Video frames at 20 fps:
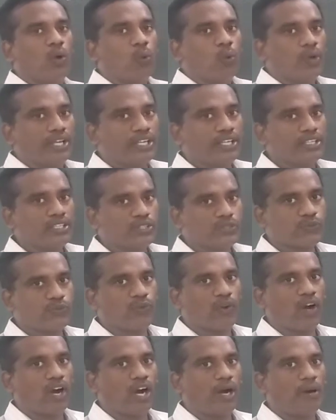is
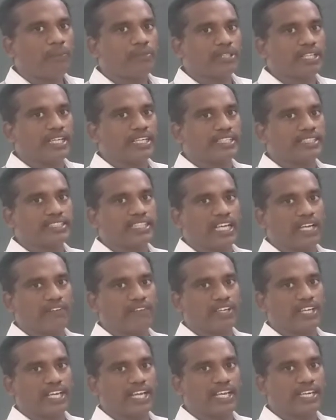formed, that is
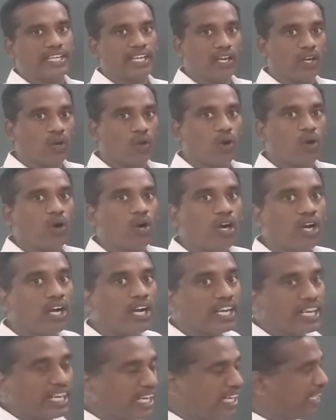having an
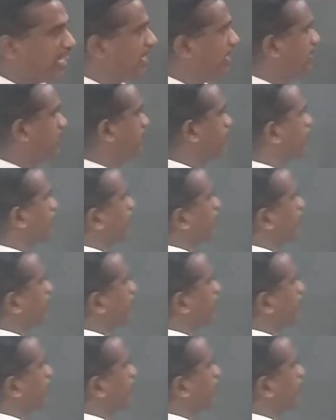yellow color.